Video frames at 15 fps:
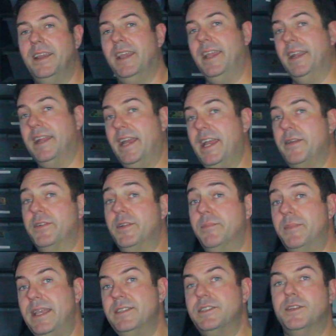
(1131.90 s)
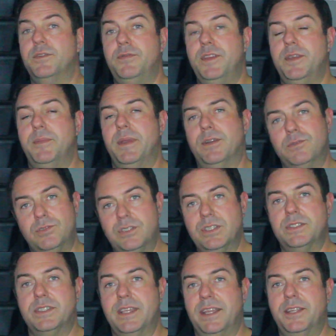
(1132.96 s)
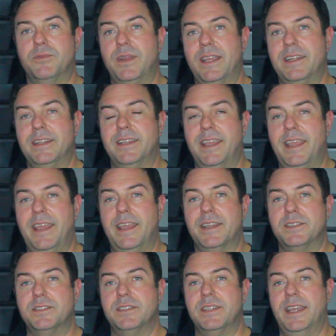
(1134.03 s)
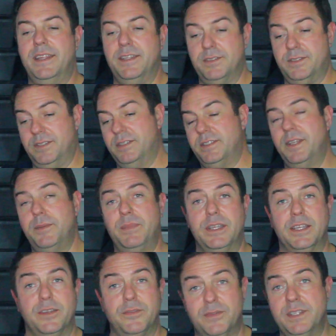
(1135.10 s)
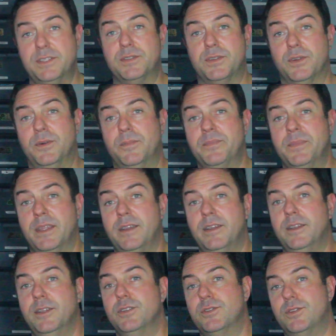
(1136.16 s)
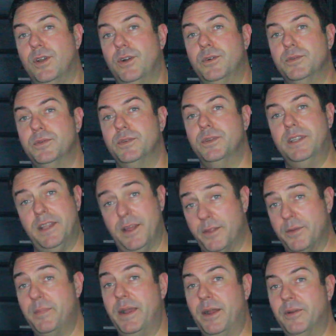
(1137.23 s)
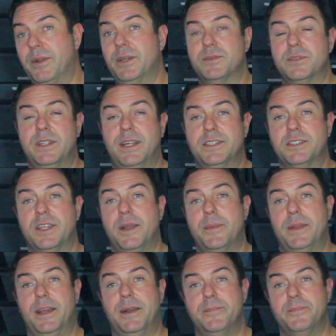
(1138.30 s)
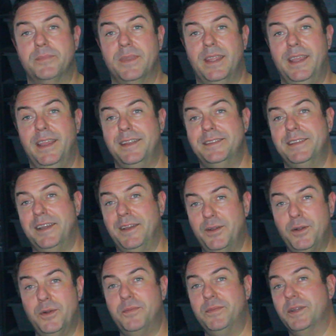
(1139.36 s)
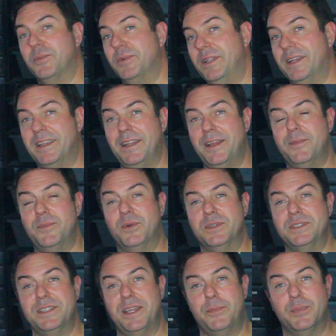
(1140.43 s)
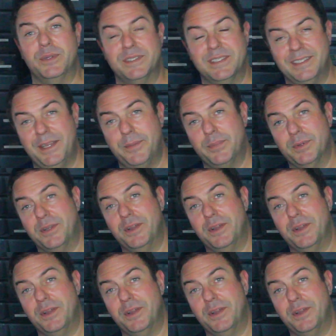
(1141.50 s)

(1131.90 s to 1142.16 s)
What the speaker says: And I have an amazing female just getting ready to lay eggs, and it's the sibling of this girl. So another powerhouse clutch coming up, and hopefully we're looking at more Cypress and leopard